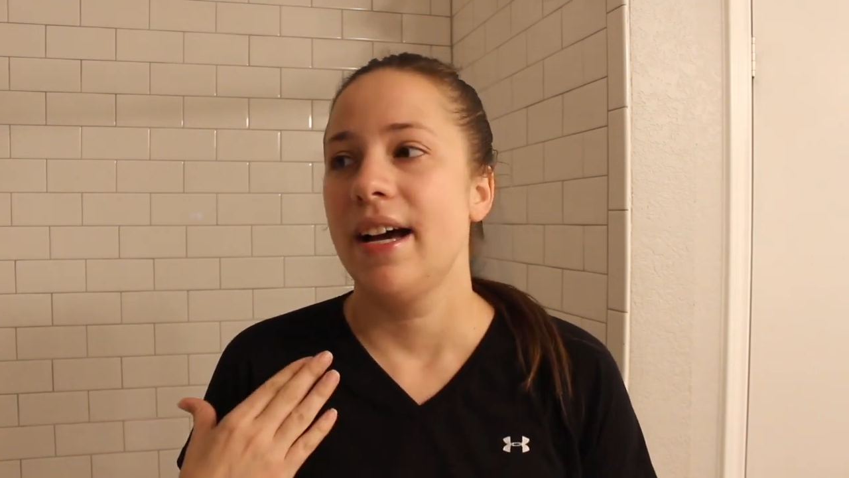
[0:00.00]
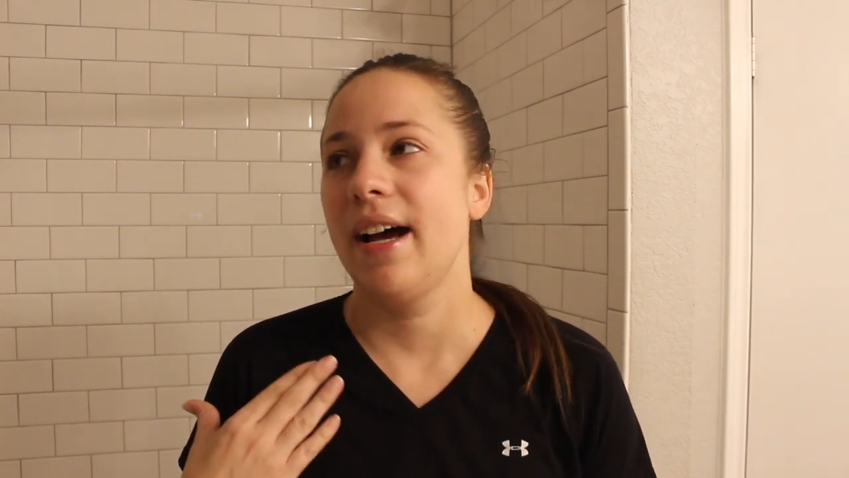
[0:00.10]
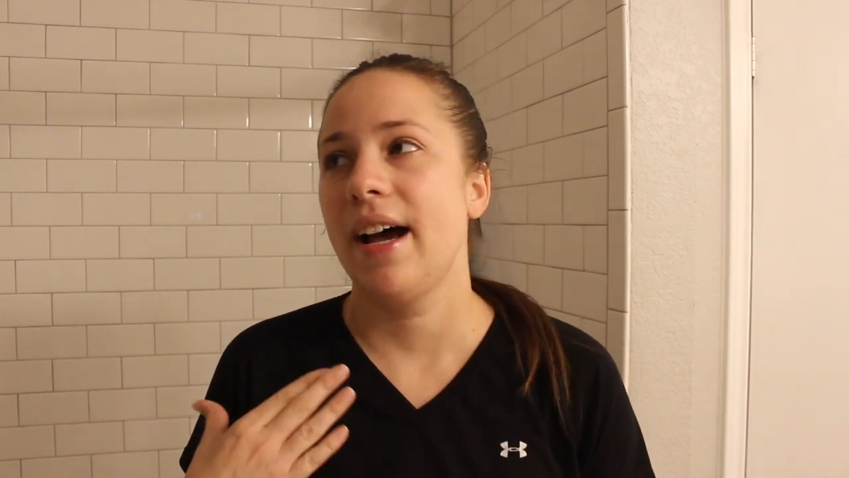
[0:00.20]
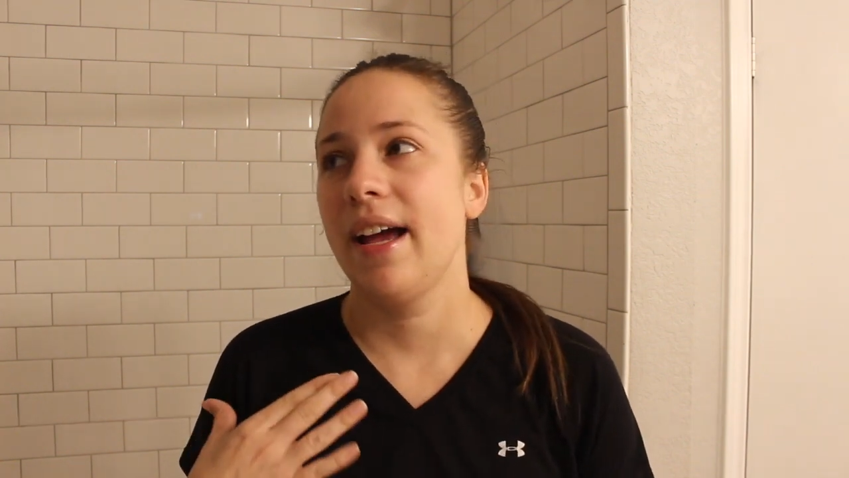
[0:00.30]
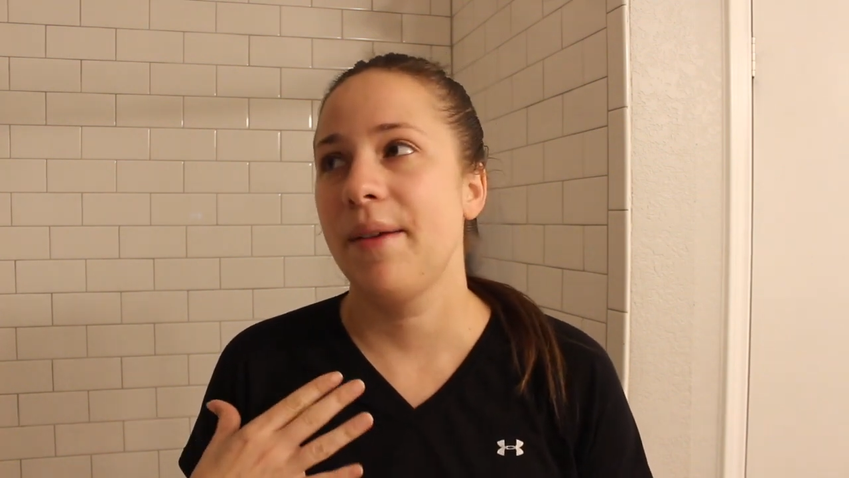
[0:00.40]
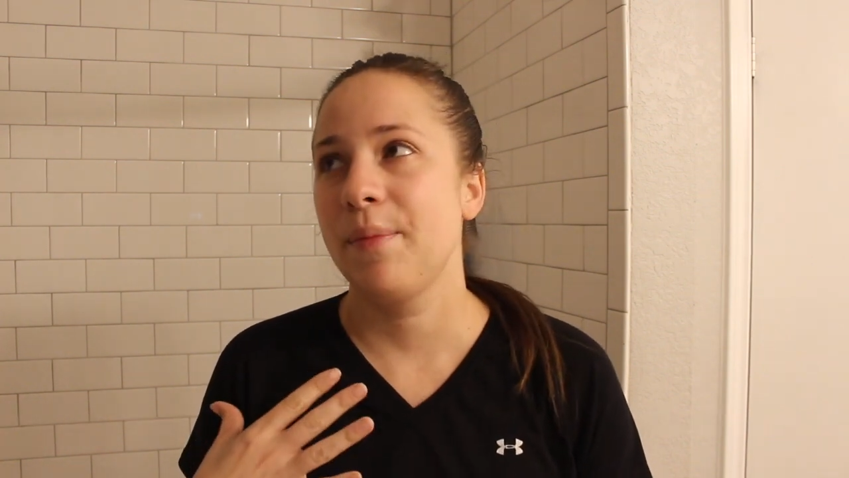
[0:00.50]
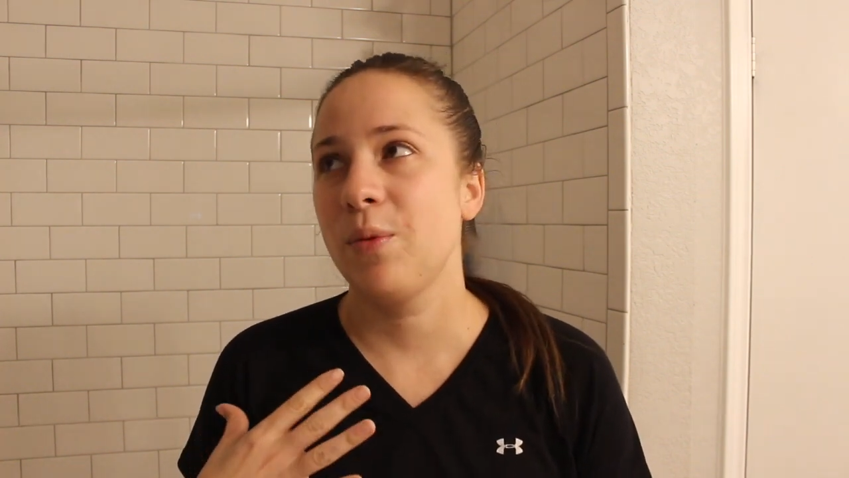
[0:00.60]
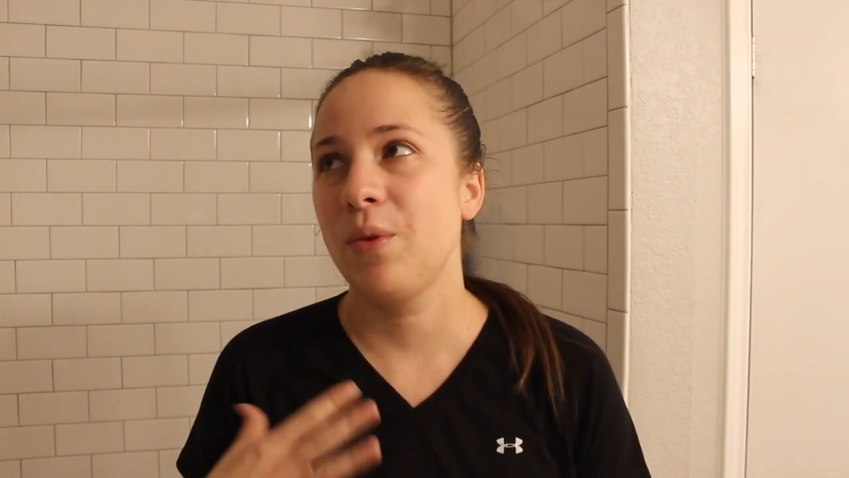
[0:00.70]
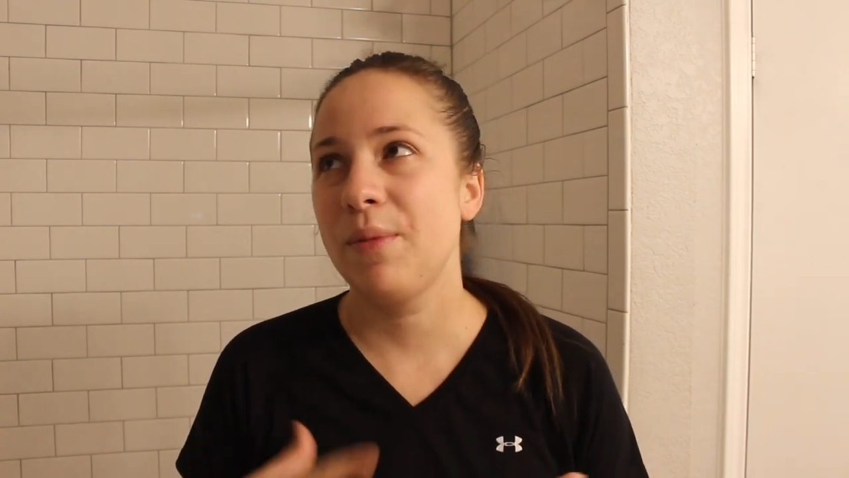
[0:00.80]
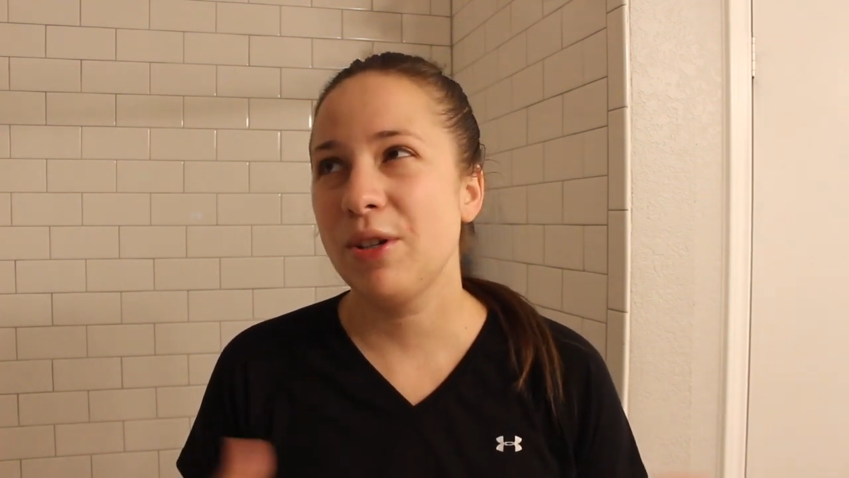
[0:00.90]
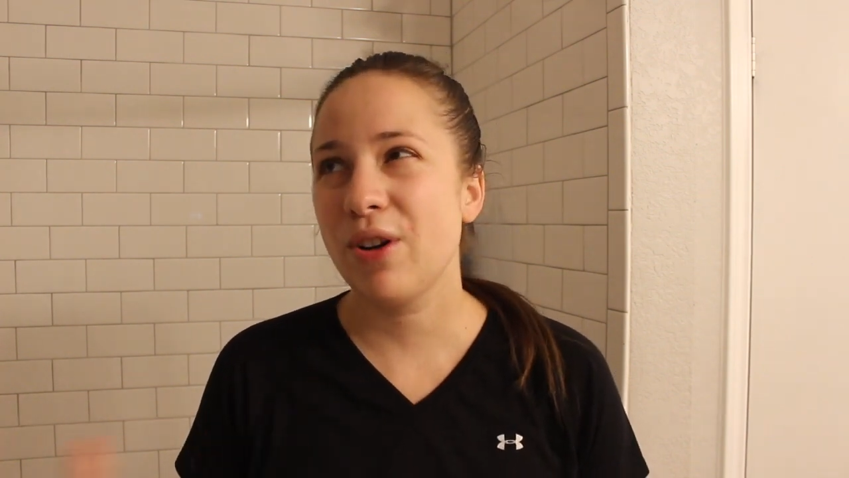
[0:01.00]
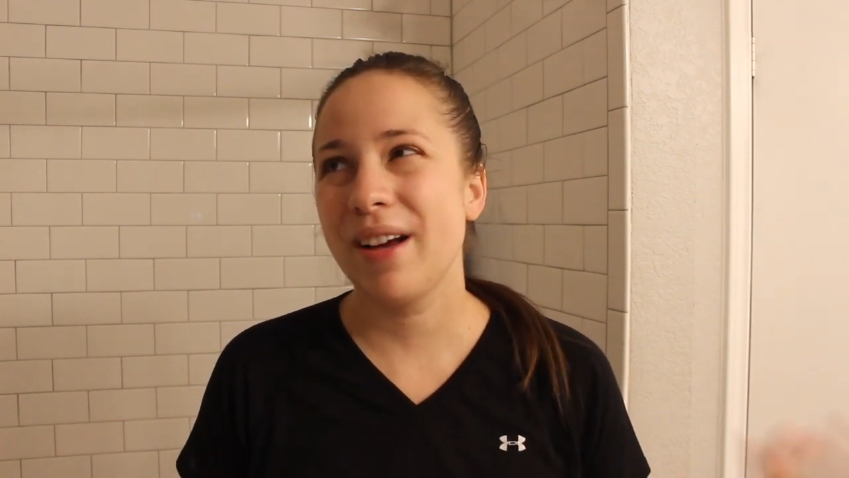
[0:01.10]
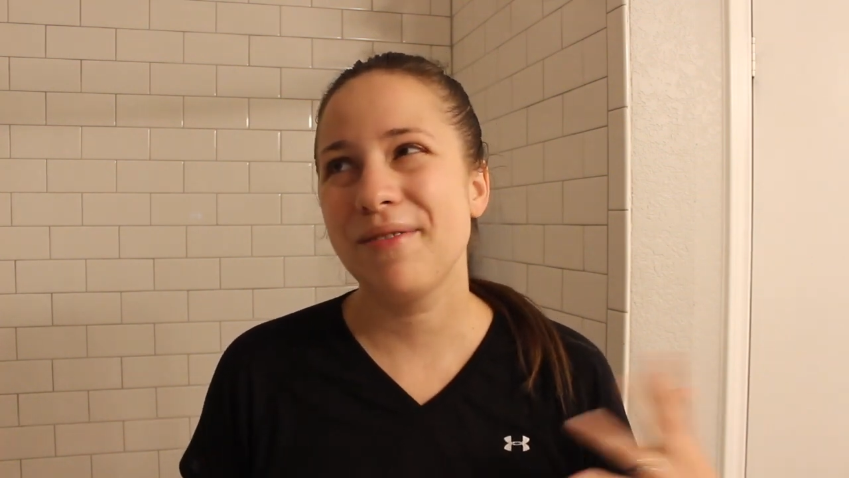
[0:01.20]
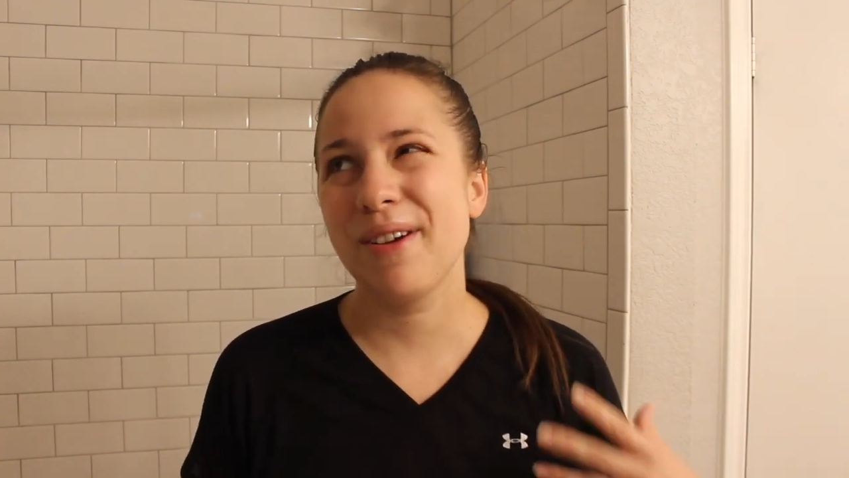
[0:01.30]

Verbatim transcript: um, we've been trying